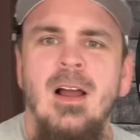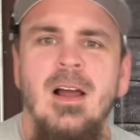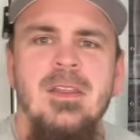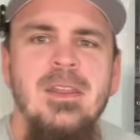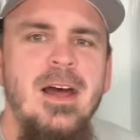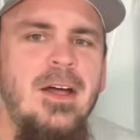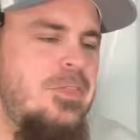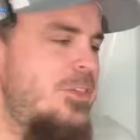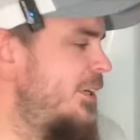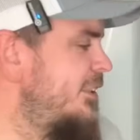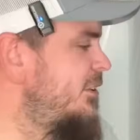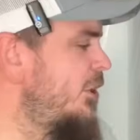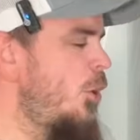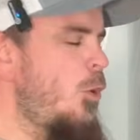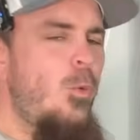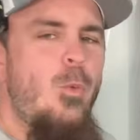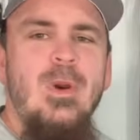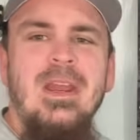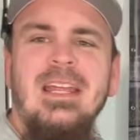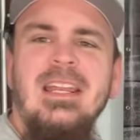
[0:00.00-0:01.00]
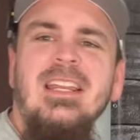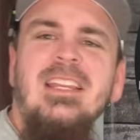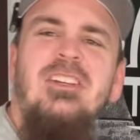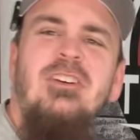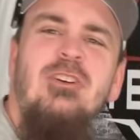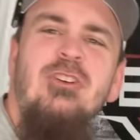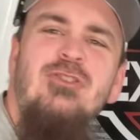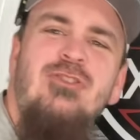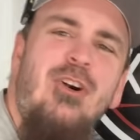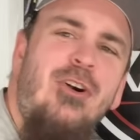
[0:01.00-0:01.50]
Now this, we can
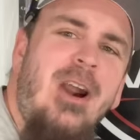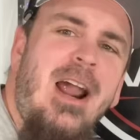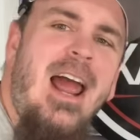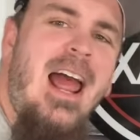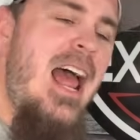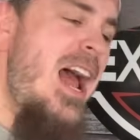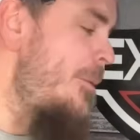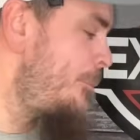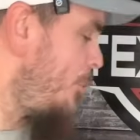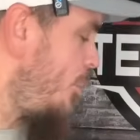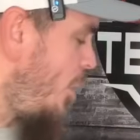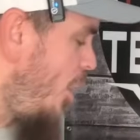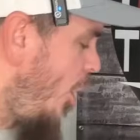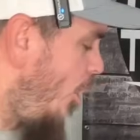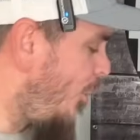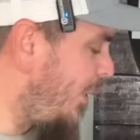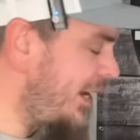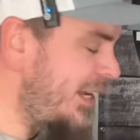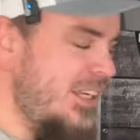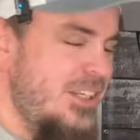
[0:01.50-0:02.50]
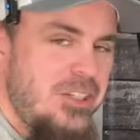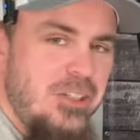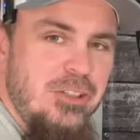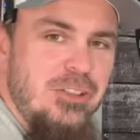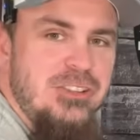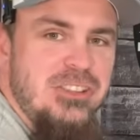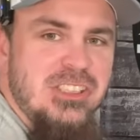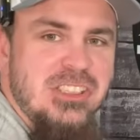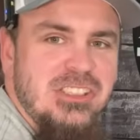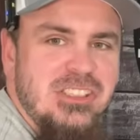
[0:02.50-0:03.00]
use our app or we can
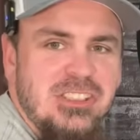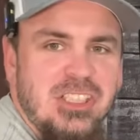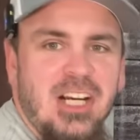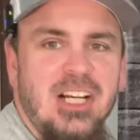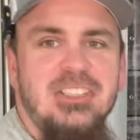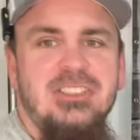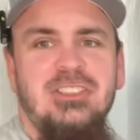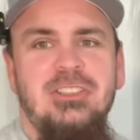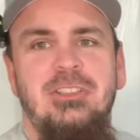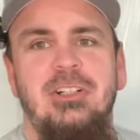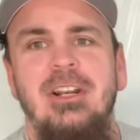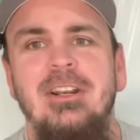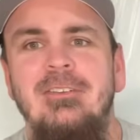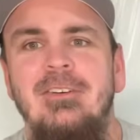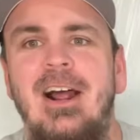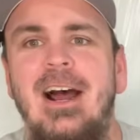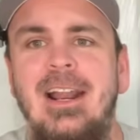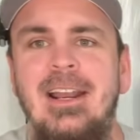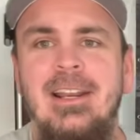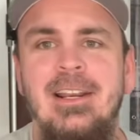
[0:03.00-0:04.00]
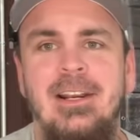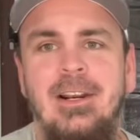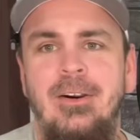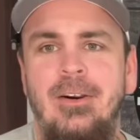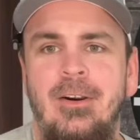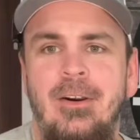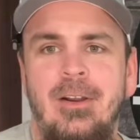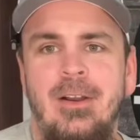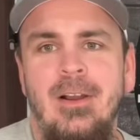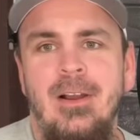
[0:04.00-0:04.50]
use this touch screen right here.
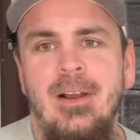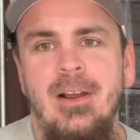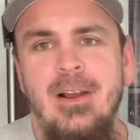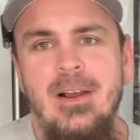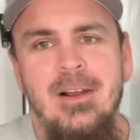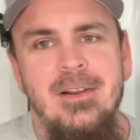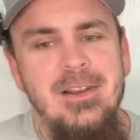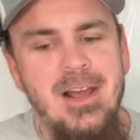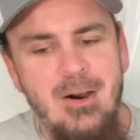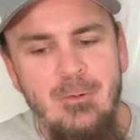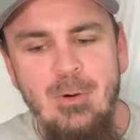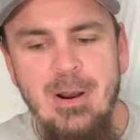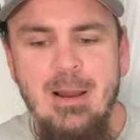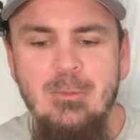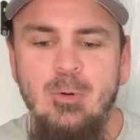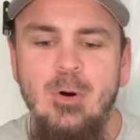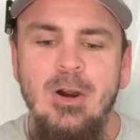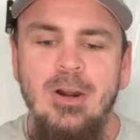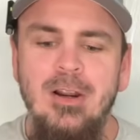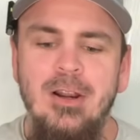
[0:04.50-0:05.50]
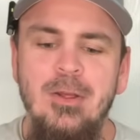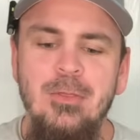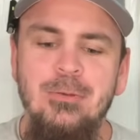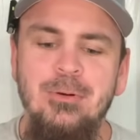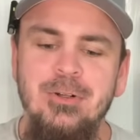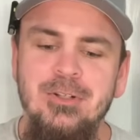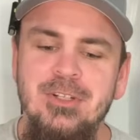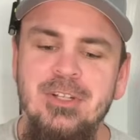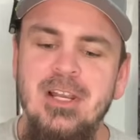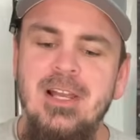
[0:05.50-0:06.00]
Now what I'm going to go
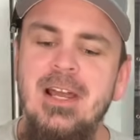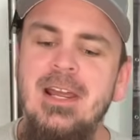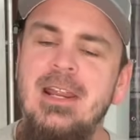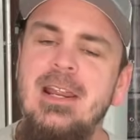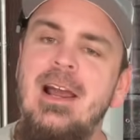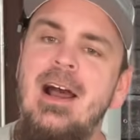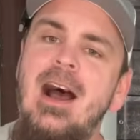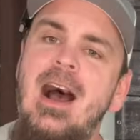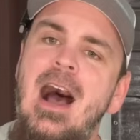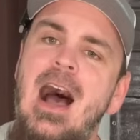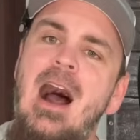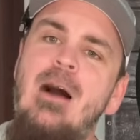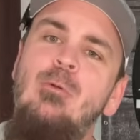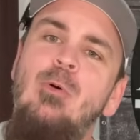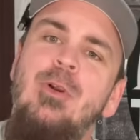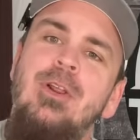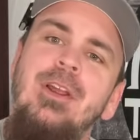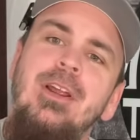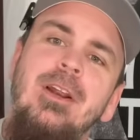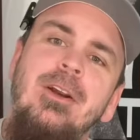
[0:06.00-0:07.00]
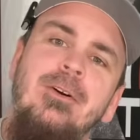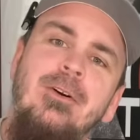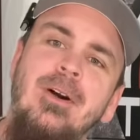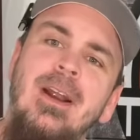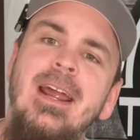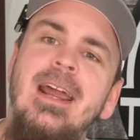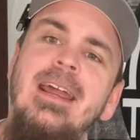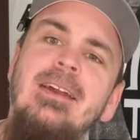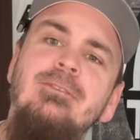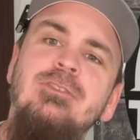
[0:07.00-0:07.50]
through today, I'm going to
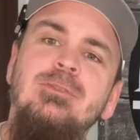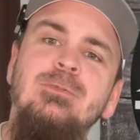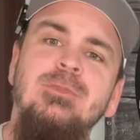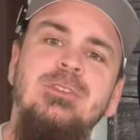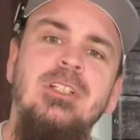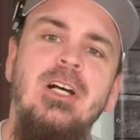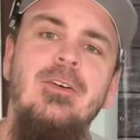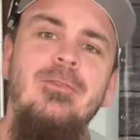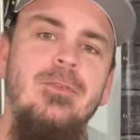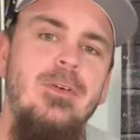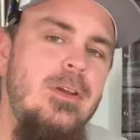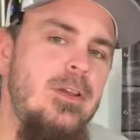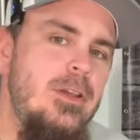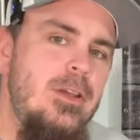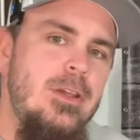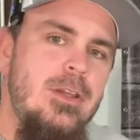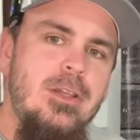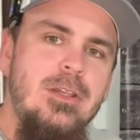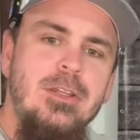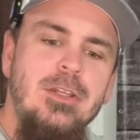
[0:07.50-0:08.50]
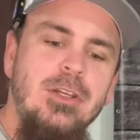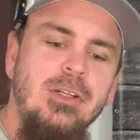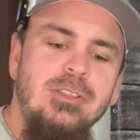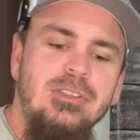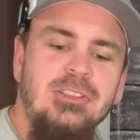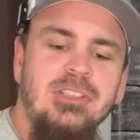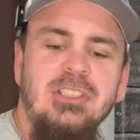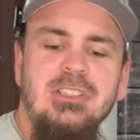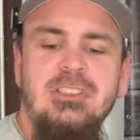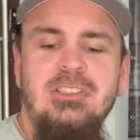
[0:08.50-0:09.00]
engrave some stuff
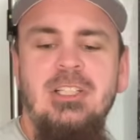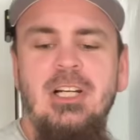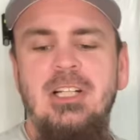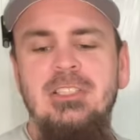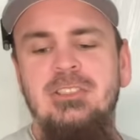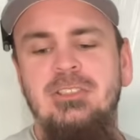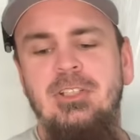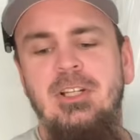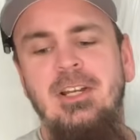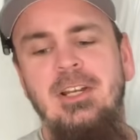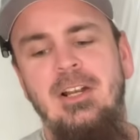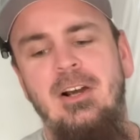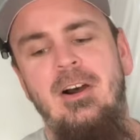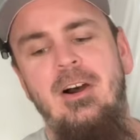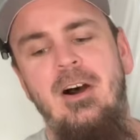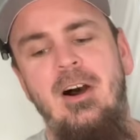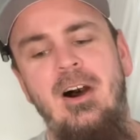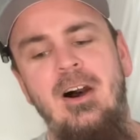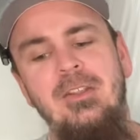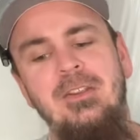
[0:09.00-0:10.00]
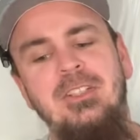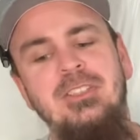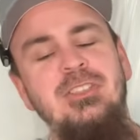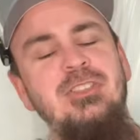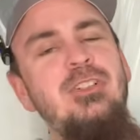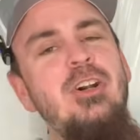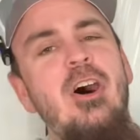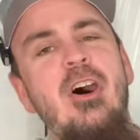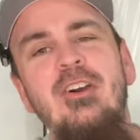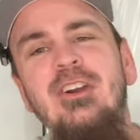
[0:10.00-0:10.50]
using this touch screen on the
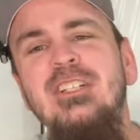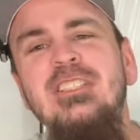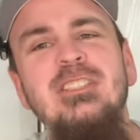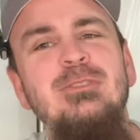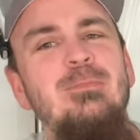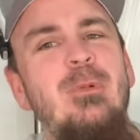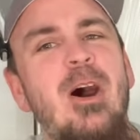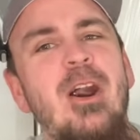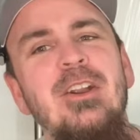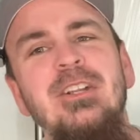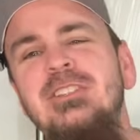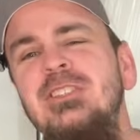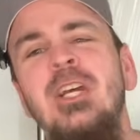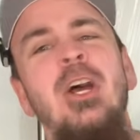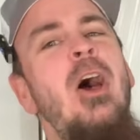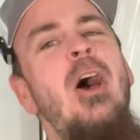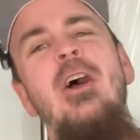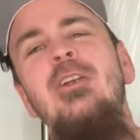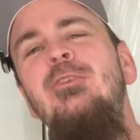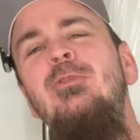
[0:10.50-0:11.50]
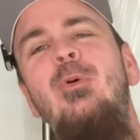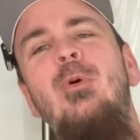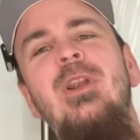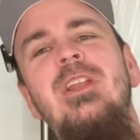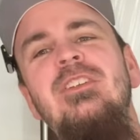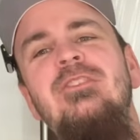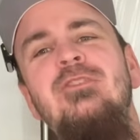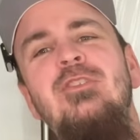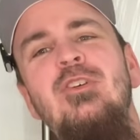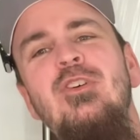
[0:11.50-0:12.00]
strongest, smartest
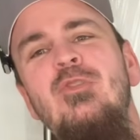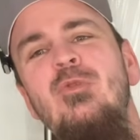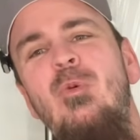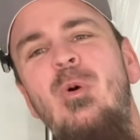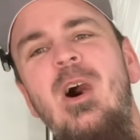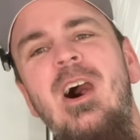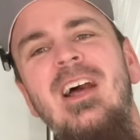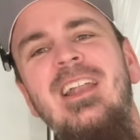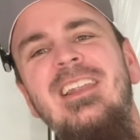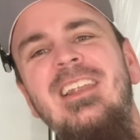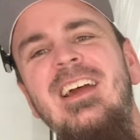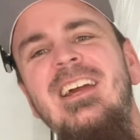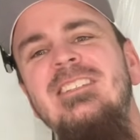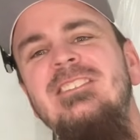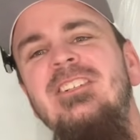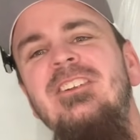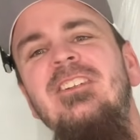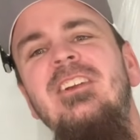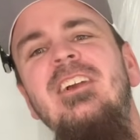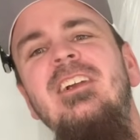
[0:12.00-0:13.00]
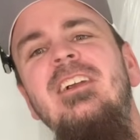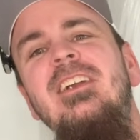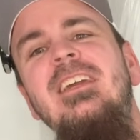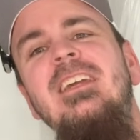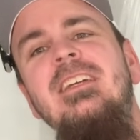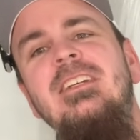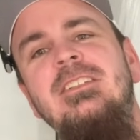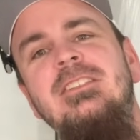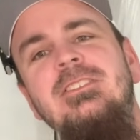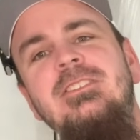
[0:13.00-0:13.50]
twenty-two watt laser there
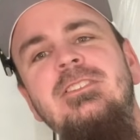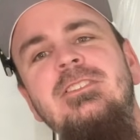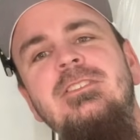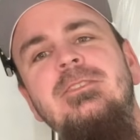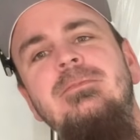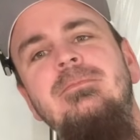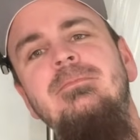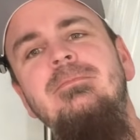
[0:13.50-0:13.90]
is.